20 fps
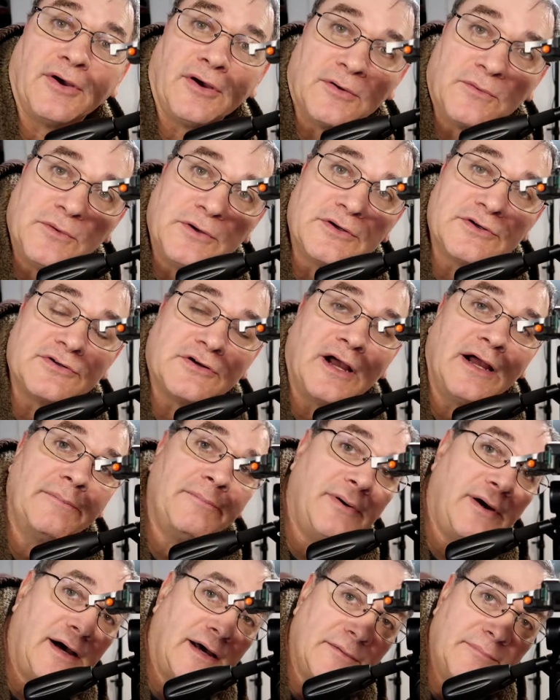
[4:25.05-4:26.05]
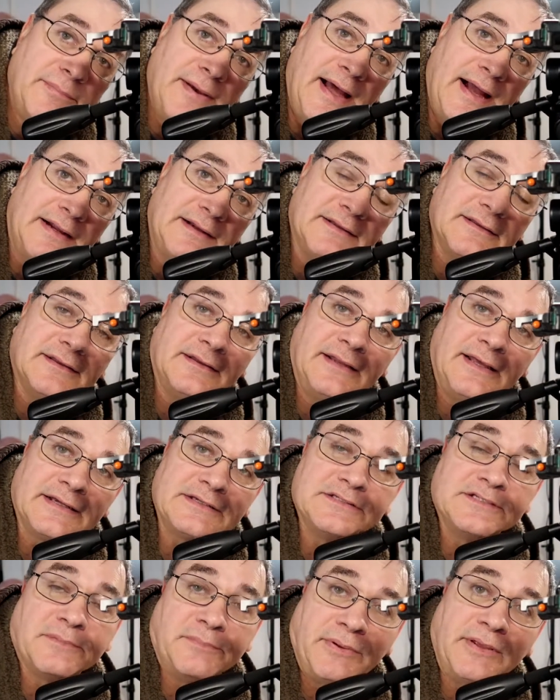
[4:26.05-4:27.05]
on one tripod back to the
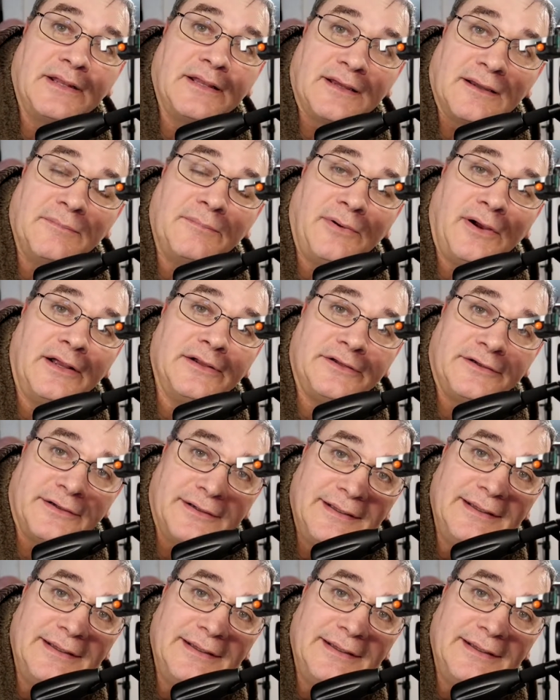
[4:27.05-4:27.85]
next depending upon your